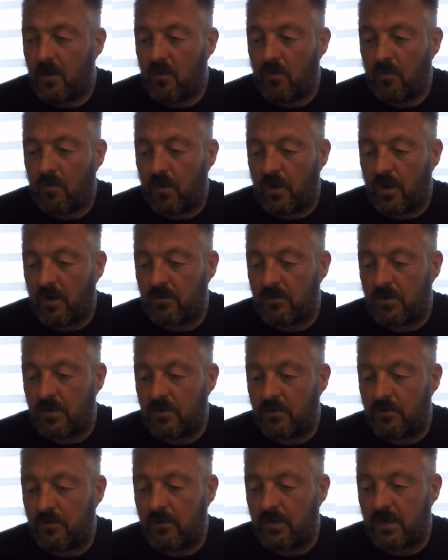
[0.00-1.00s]
what I'll
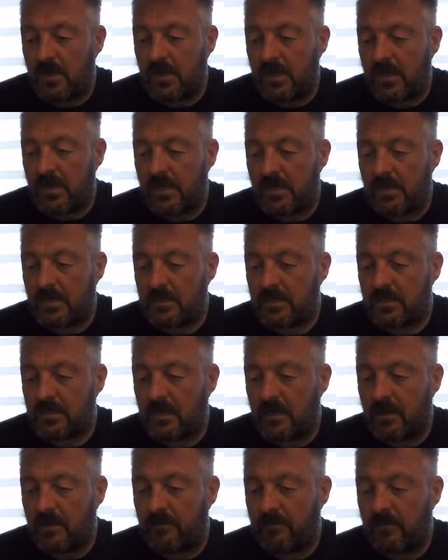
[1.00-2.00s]
do is
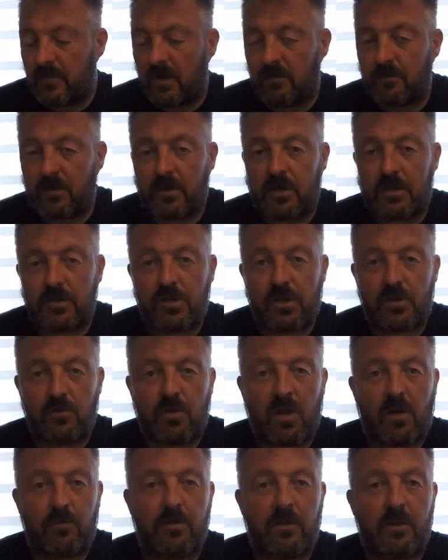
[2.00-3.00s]
um, I'm going to show you a
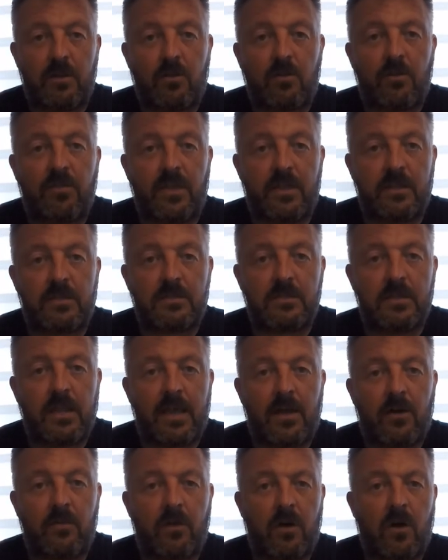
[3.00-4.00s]
couple of little things
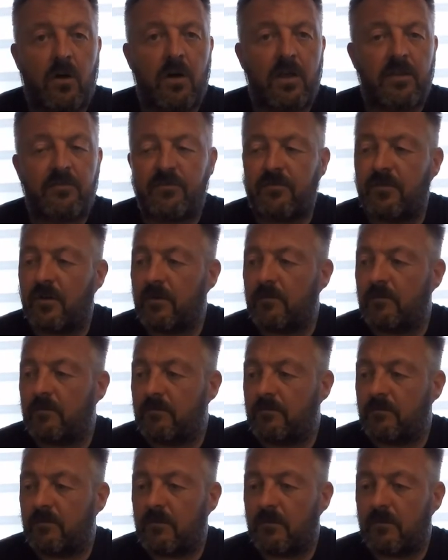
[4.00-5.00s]
now that I've um,
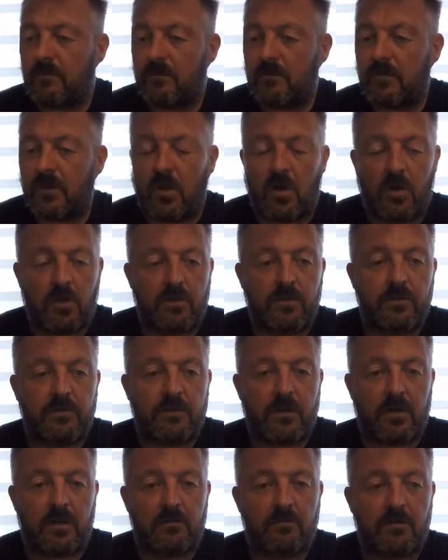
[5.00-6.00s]
learned
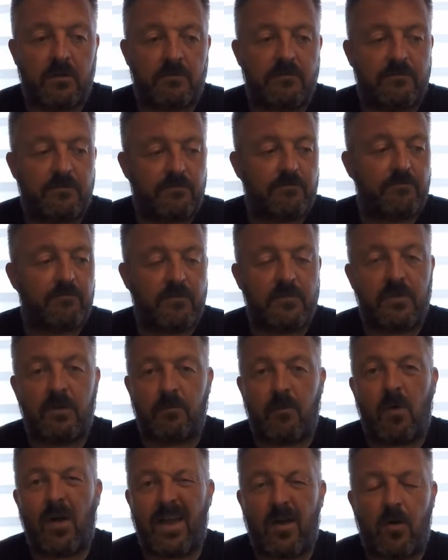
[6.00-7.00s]
that, uh, that
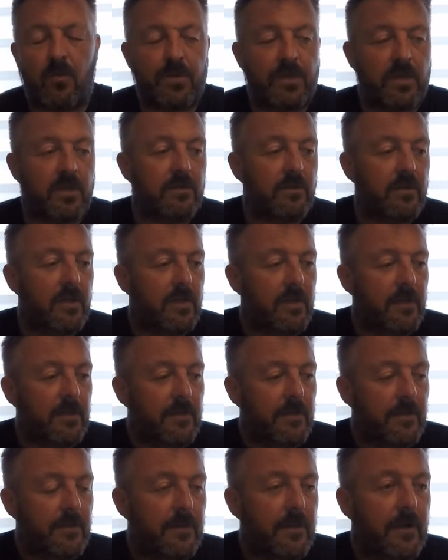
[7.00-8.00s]
might help you.
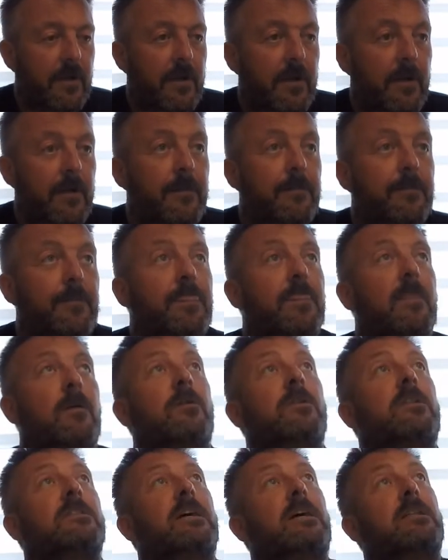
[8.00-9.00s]
Um, I'm
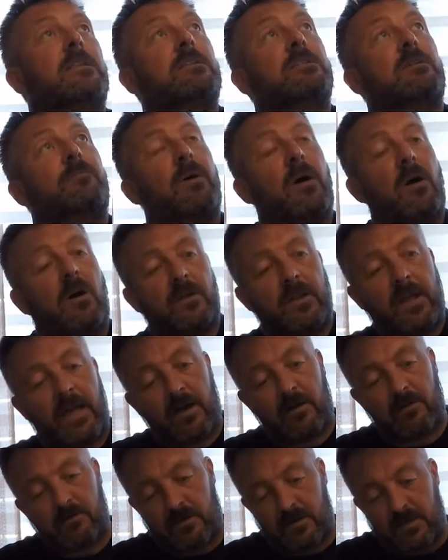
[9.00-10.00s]
going to take this apart
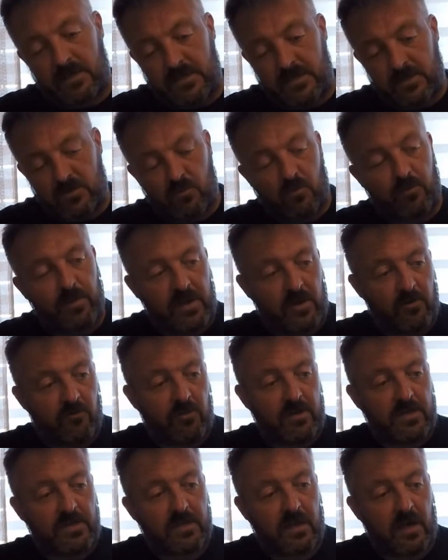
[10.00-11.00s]
now. This has all been
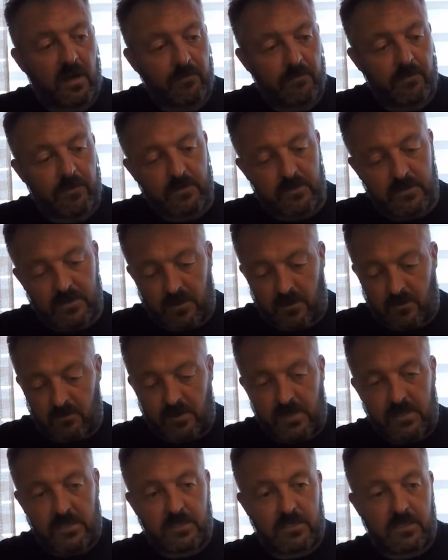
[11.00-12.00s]
greased up, so
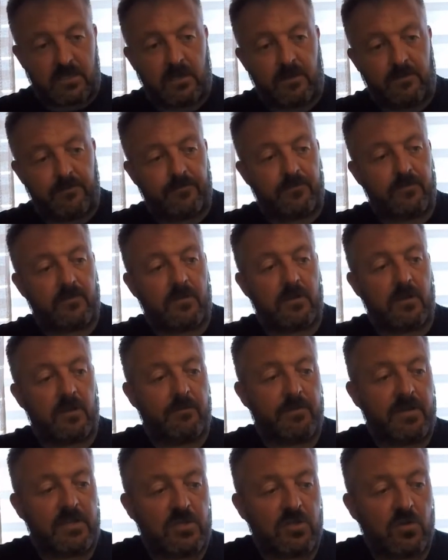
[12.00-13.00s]
it's um, going to
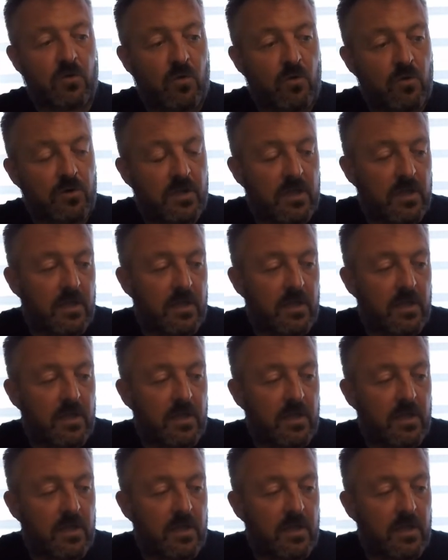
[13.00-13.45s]
be stored.